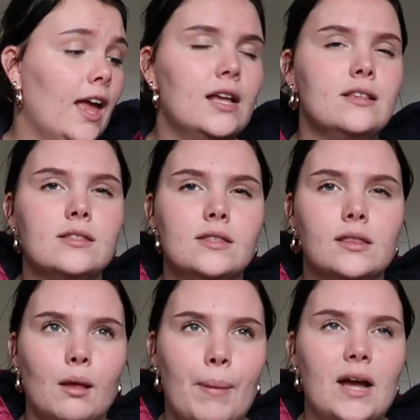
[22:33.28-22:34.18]
is
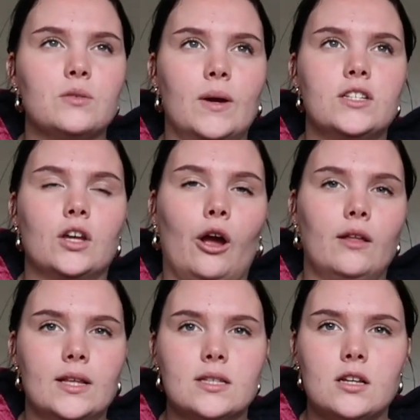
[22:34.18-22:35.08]
the best way to go
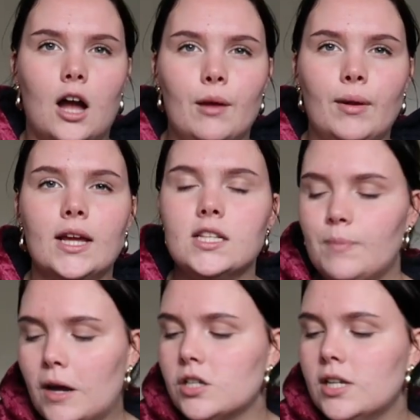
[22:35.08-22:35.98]
in this time, like
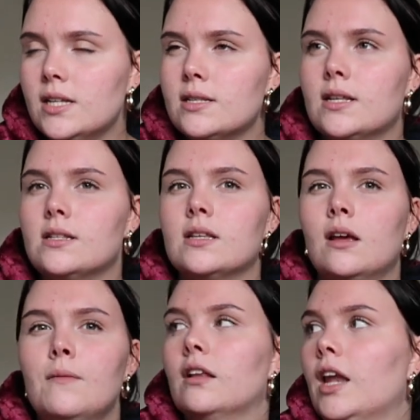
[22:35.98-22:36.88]
especially since
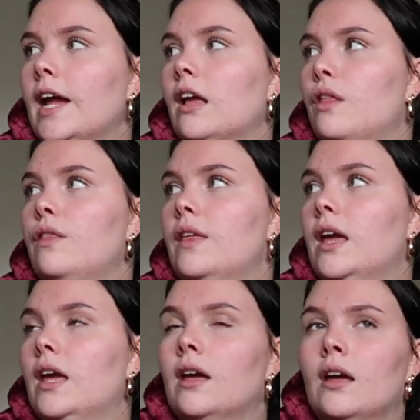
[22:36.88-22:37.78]
like
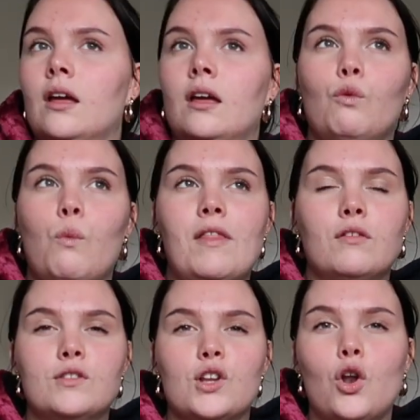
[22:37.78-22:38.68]
the
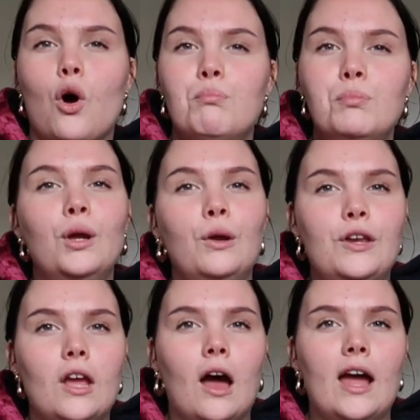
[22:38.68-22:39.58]
weather is a lot
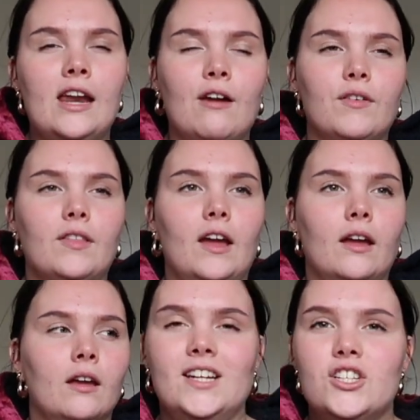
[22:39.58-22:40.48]
moodier and everything.
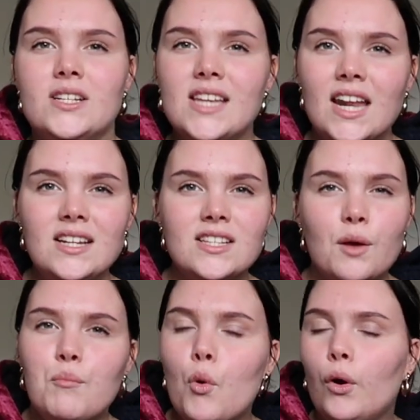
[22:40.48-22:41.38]
They're just getting
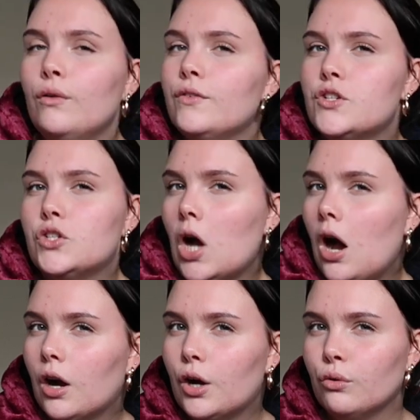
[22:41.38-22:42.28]
some more of a
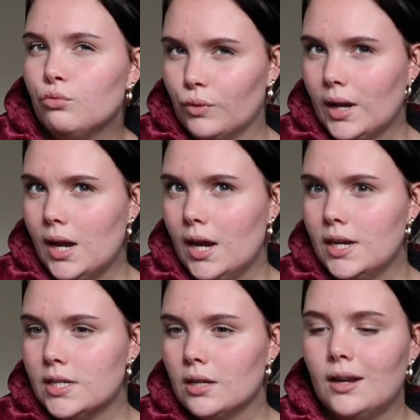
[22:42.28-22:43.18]
darker
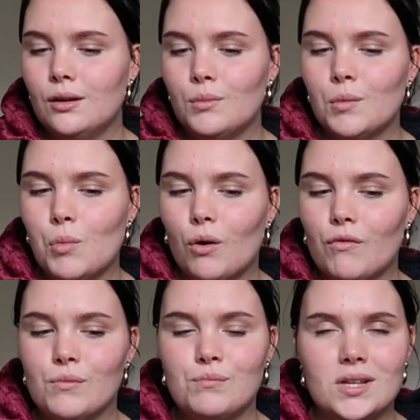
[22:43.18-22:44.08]
read, a little bit more
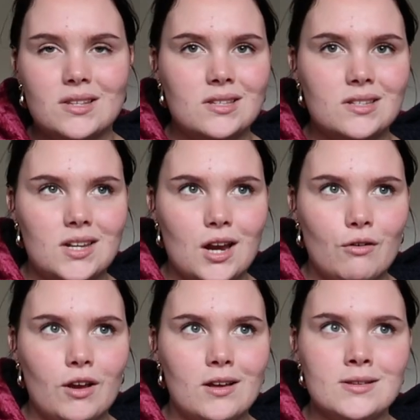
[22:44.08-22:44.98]
of a
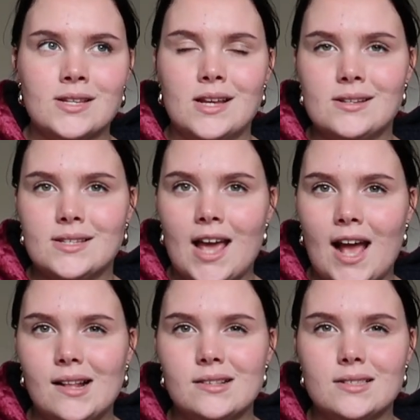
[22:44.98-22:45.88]
mysterious,
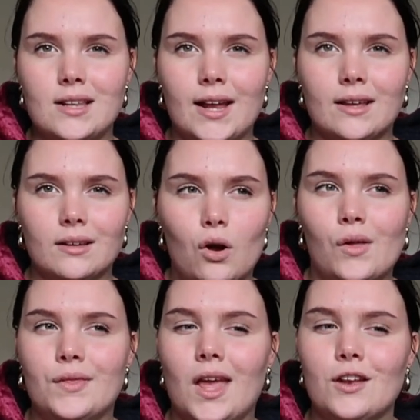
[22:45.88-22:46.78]
intense, like
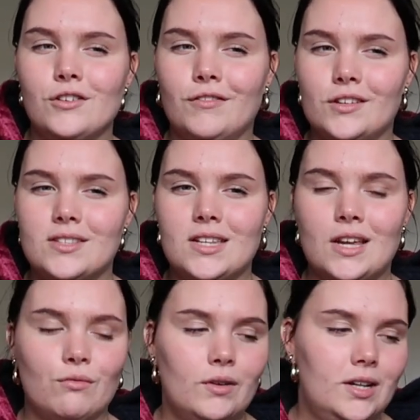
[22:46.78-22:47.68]
on the edge of your
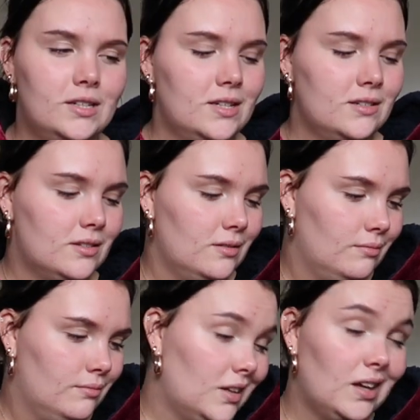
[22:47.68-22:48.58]
seat readers.
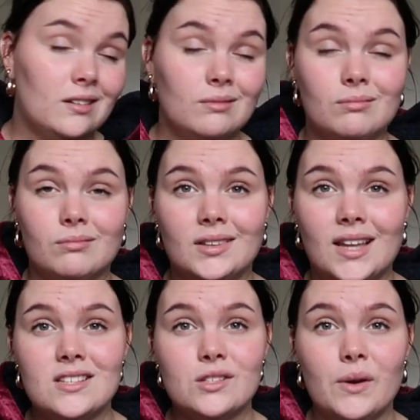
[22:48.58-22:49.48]

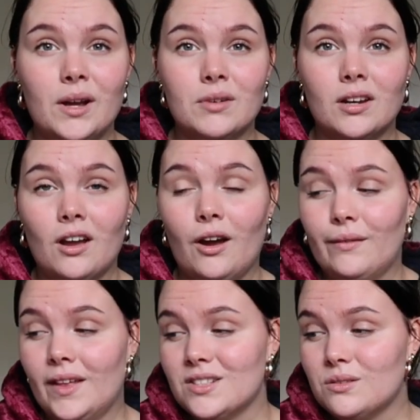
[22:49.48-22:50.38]
That's the way I'm gonna go, and
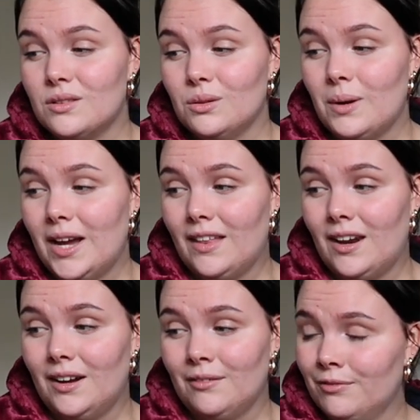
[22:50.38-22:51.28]
that's the way that
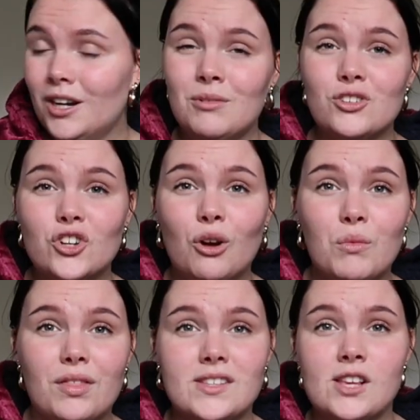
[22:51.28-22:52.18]
I've pretty much gone
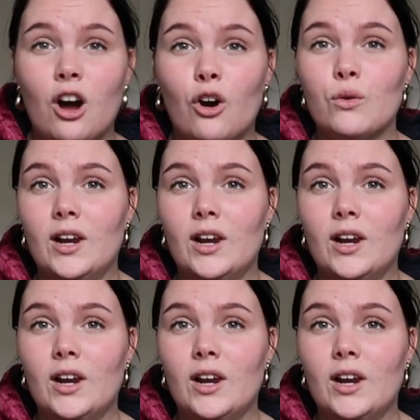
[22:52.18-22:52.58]
with this whole